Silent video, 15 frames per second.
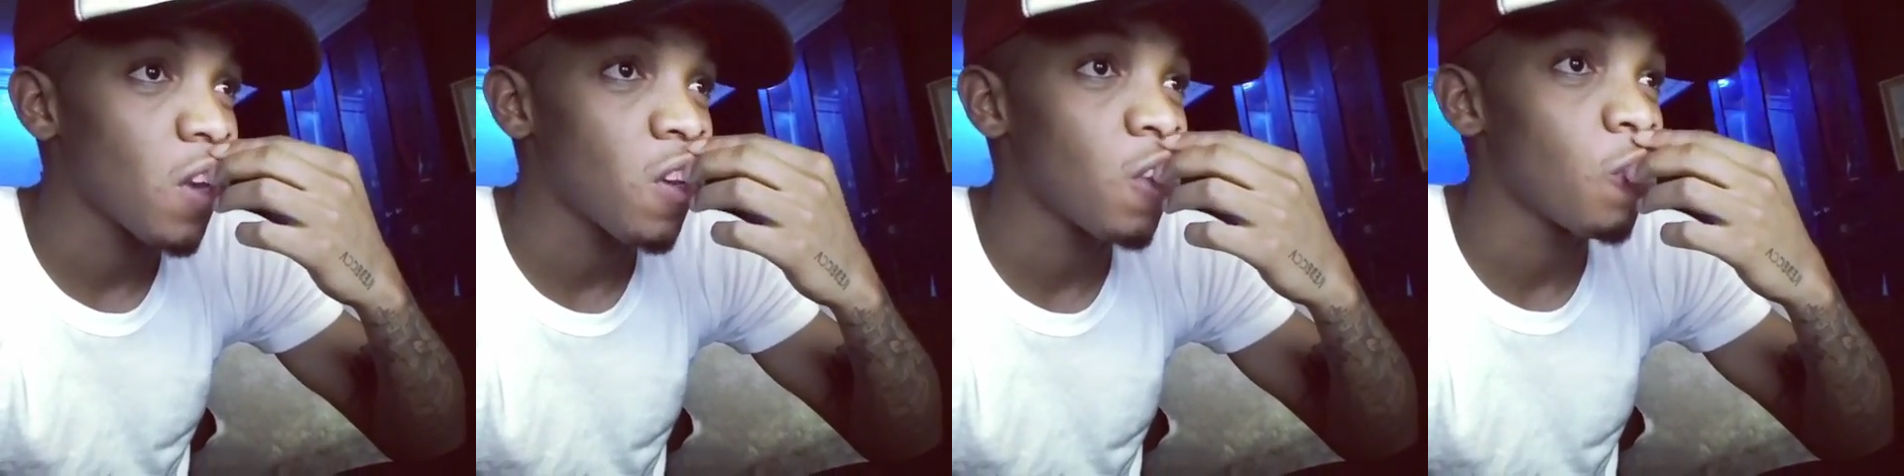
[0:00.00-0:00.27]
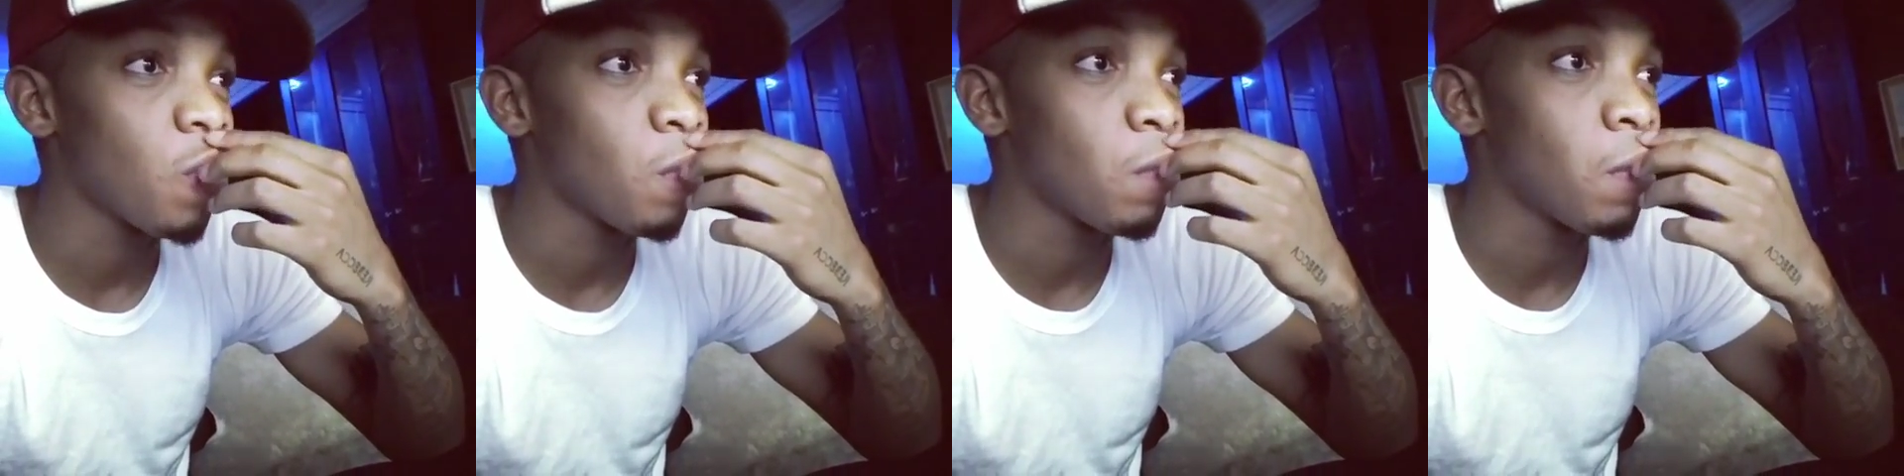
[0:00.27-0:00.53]
I
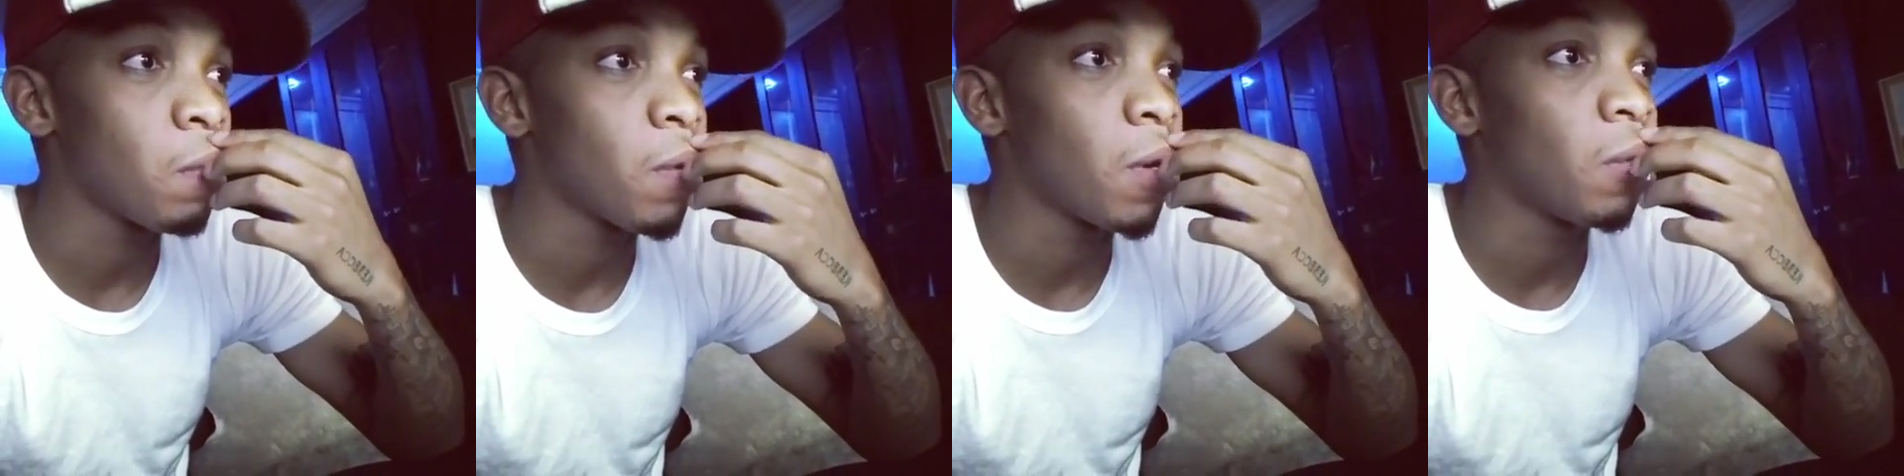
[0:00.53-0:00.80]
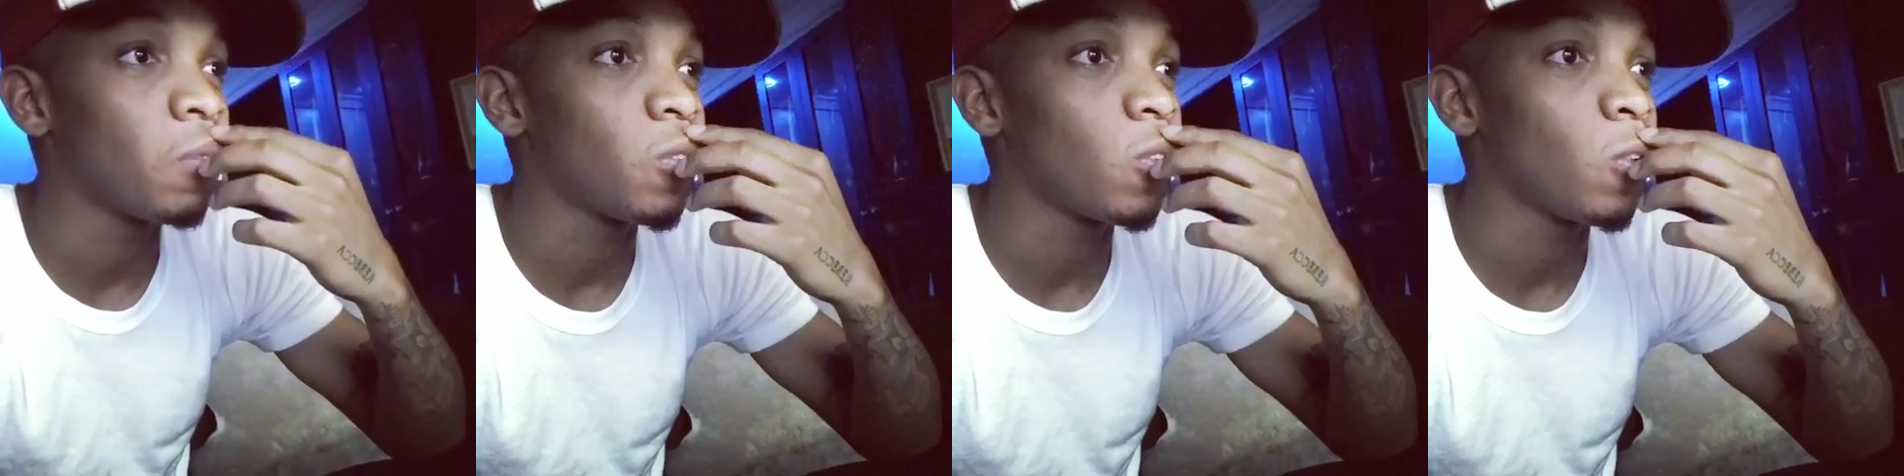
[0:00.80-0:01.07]
never remember
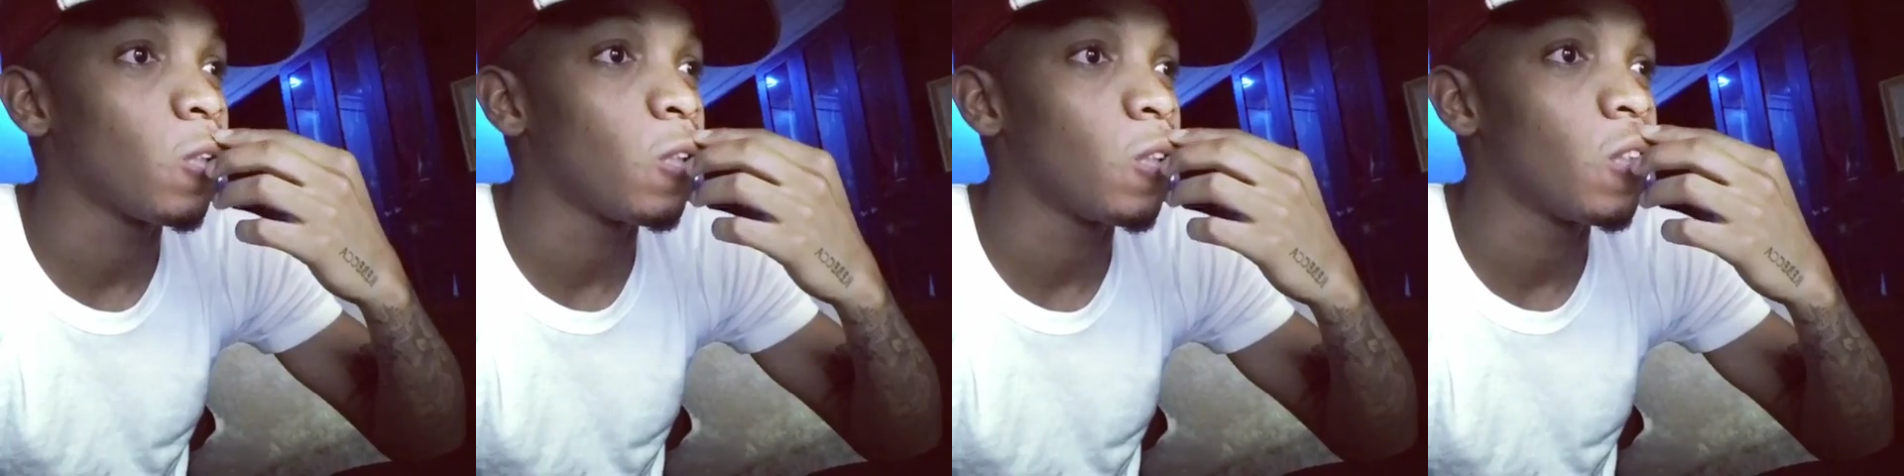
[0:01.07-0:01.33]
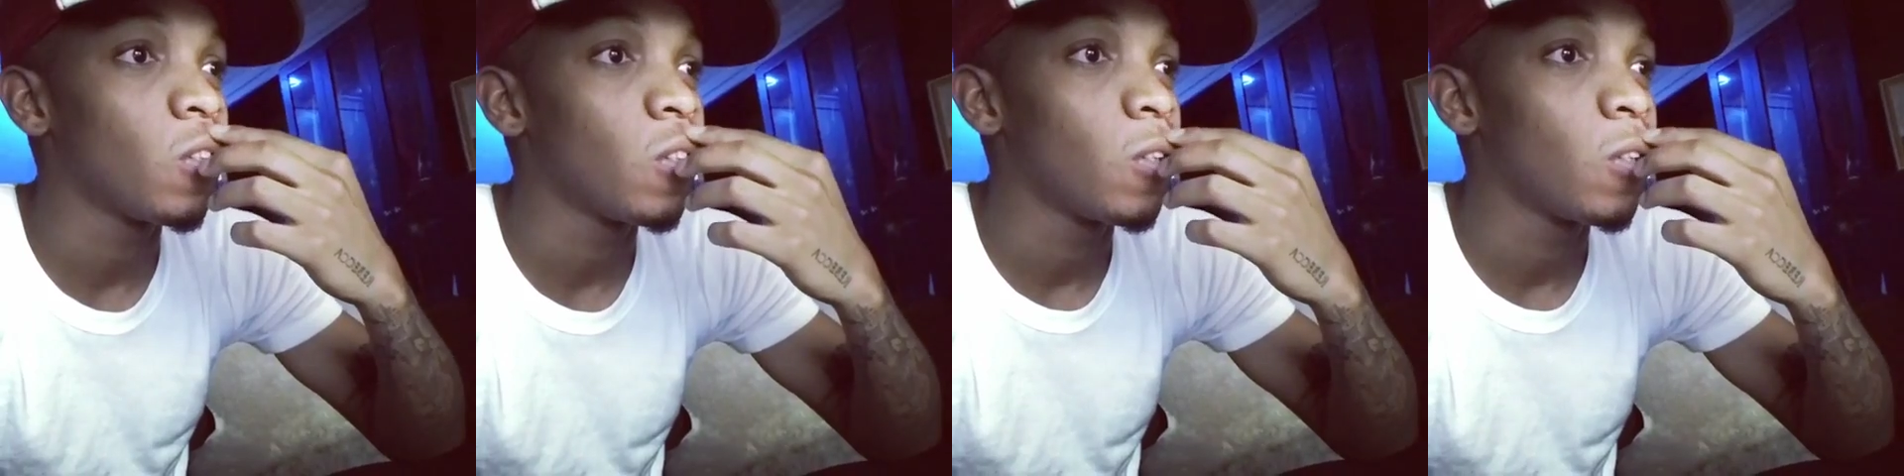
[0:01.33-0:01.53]
them. So